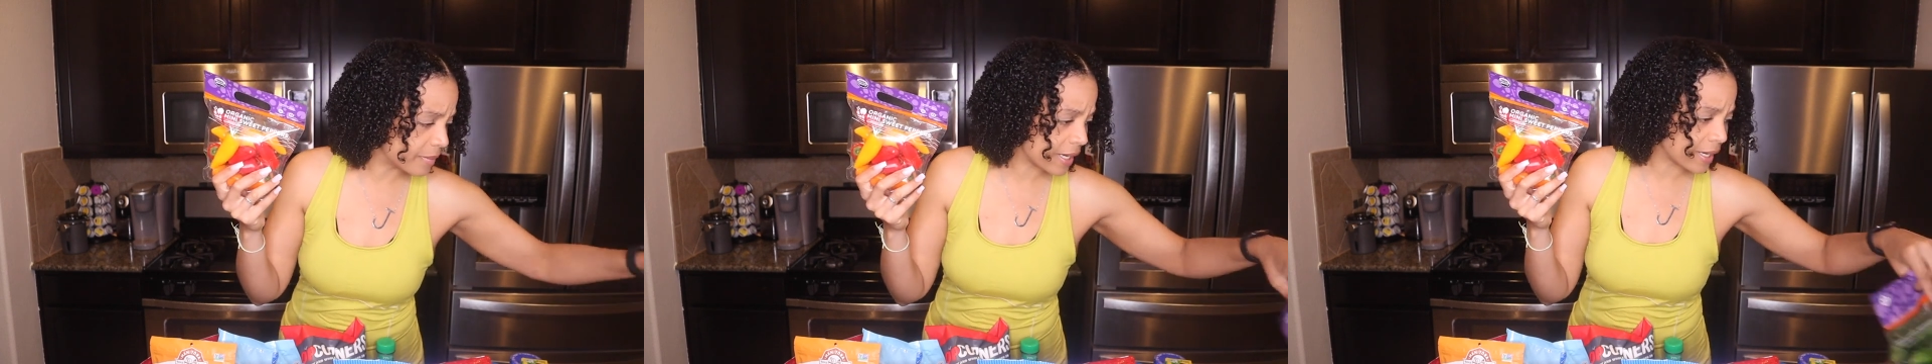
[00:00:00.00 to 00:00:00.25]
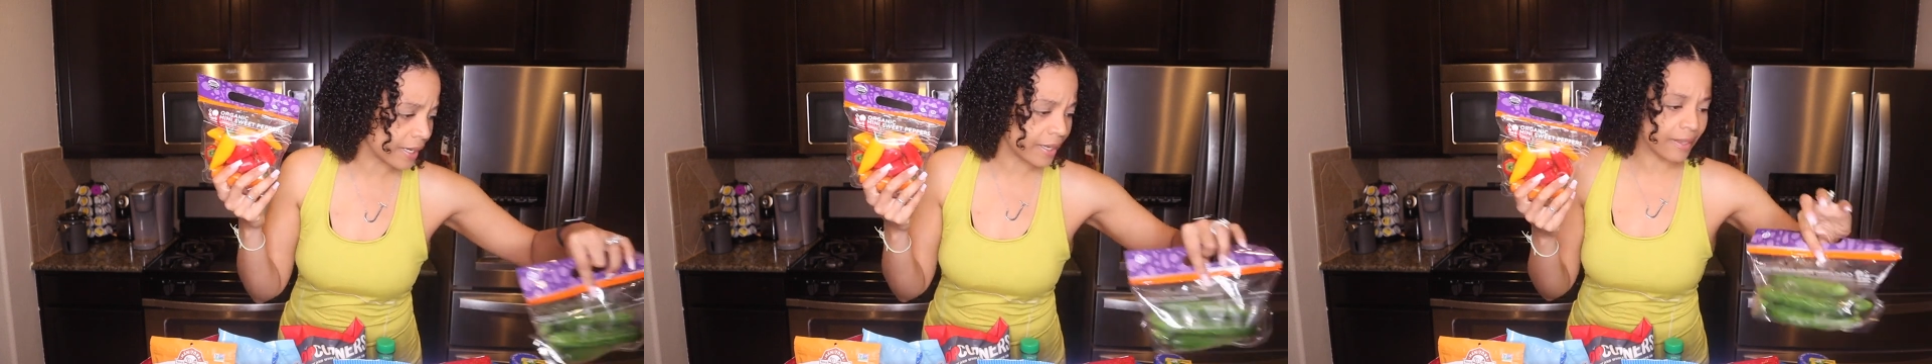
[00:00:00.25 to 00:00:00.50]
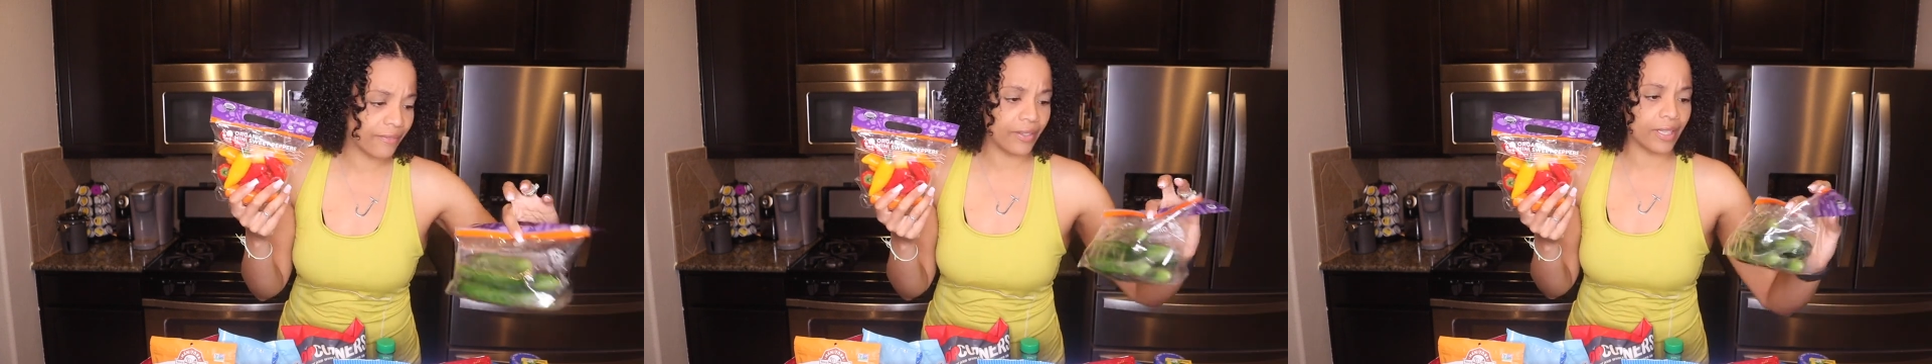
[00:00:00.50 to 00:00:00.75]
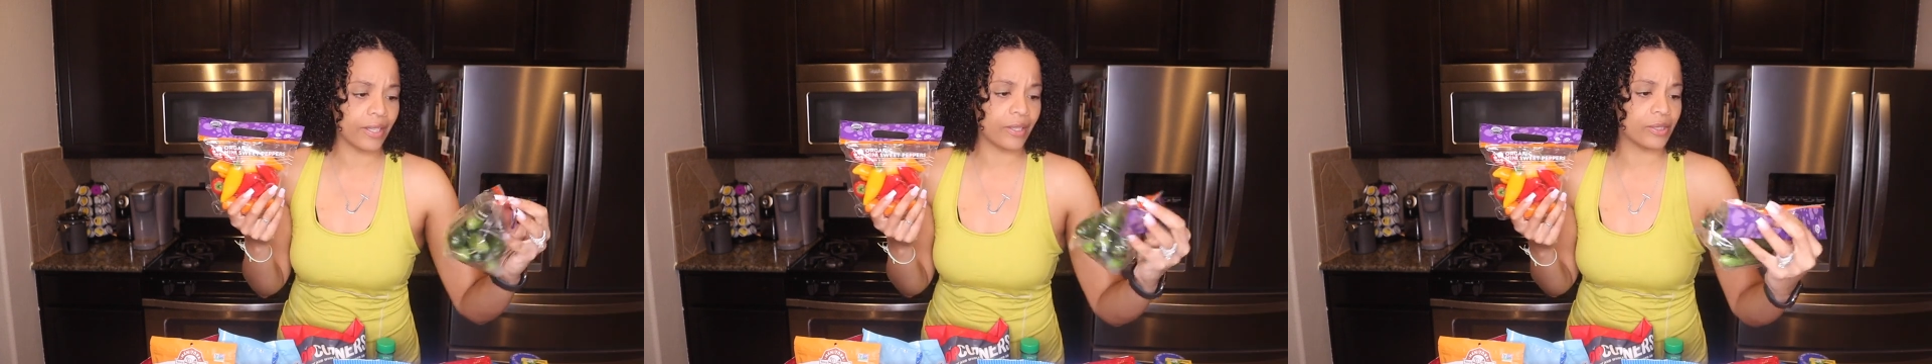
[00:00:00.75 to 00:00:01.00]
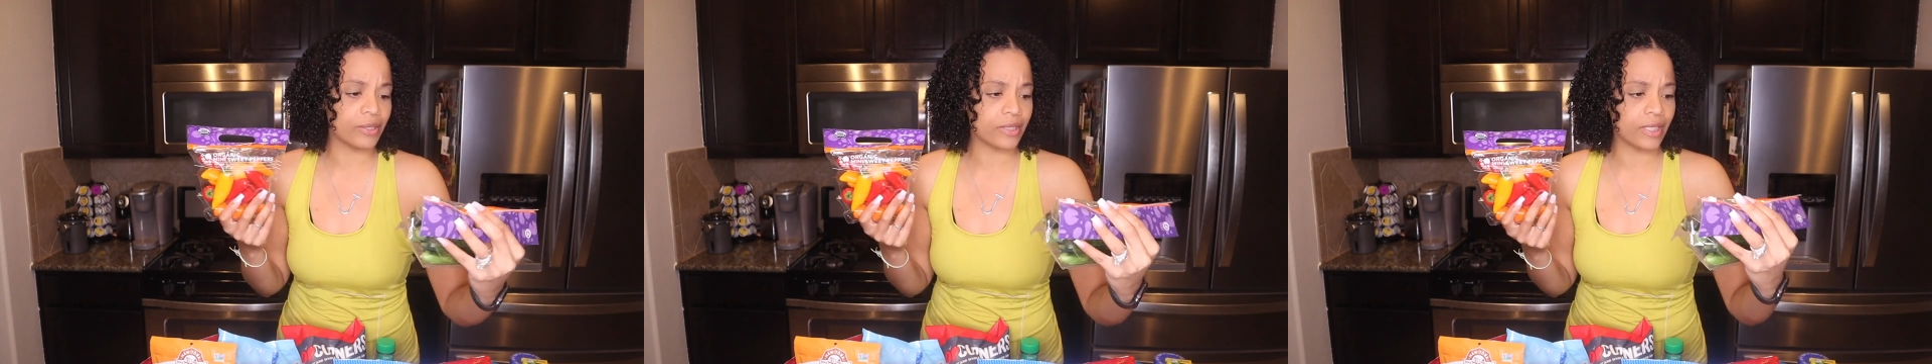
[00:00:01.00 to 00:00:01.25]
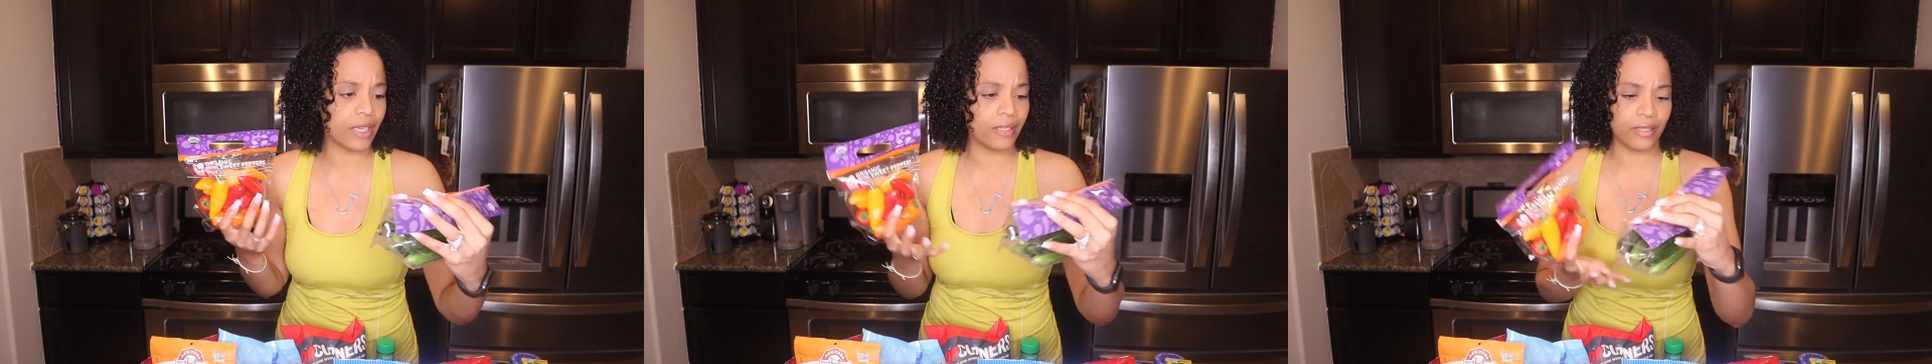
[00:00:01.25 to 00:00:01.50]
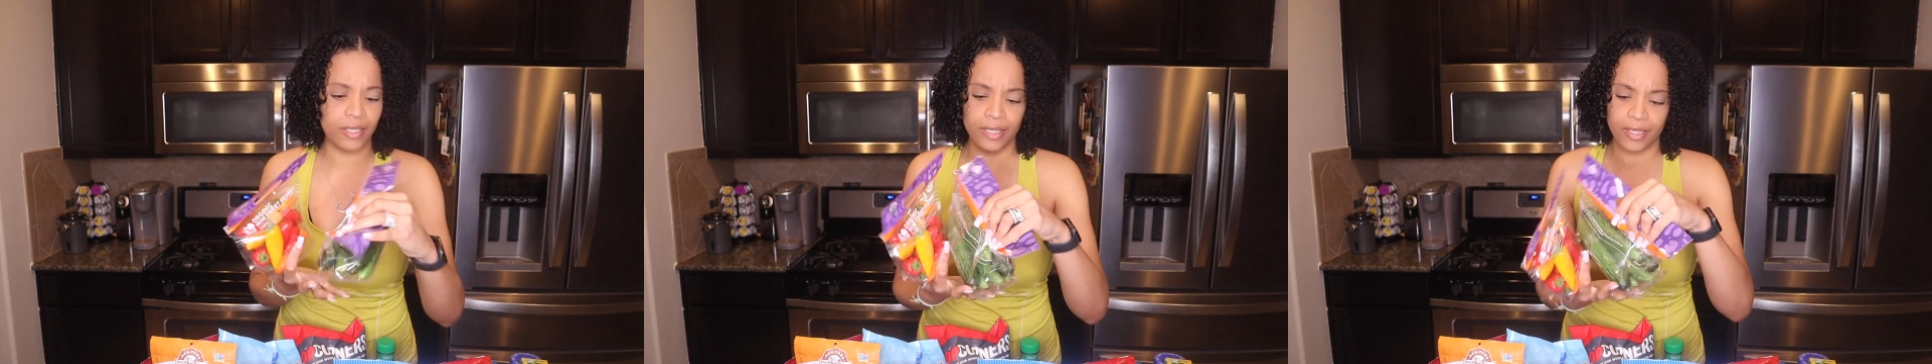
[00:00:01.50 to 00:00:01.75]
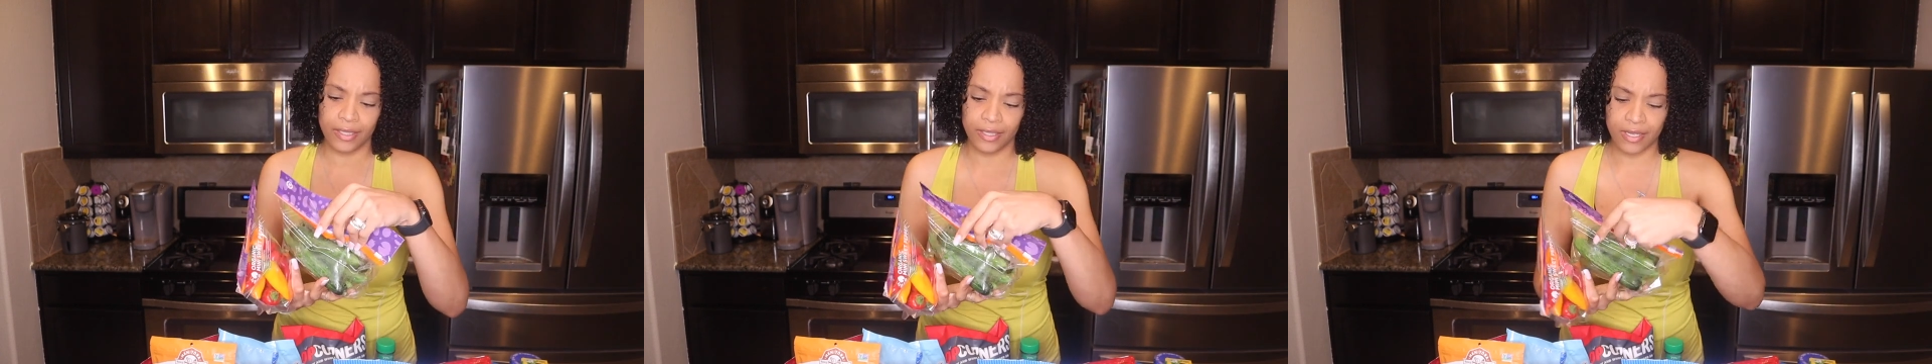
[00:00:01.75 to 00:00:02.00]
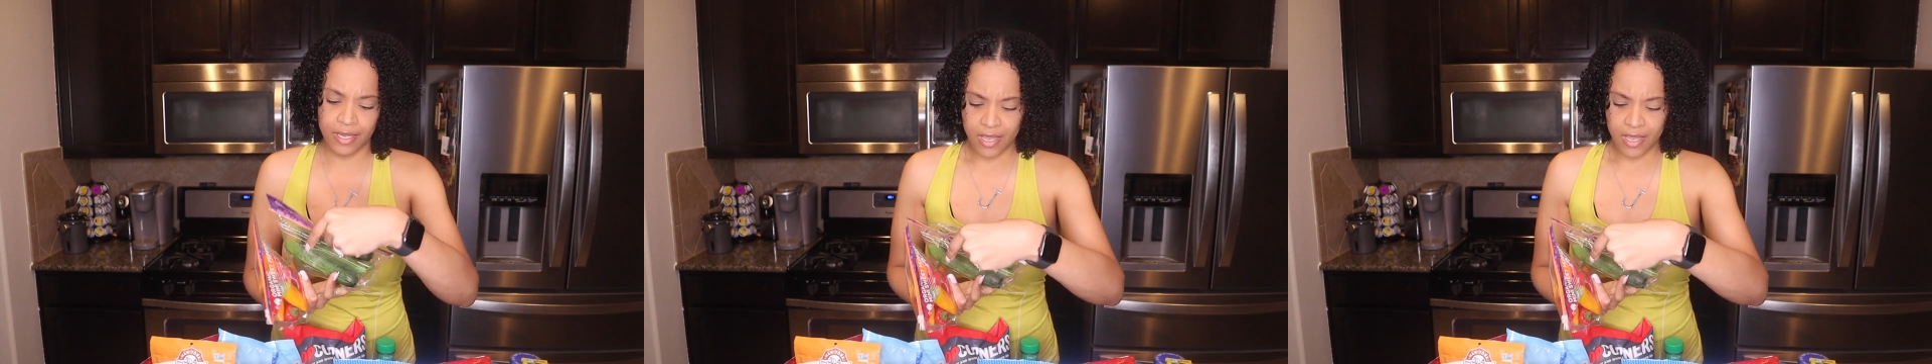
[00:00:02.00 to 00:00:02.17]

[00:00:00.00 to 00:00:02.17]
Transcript: my videos. And then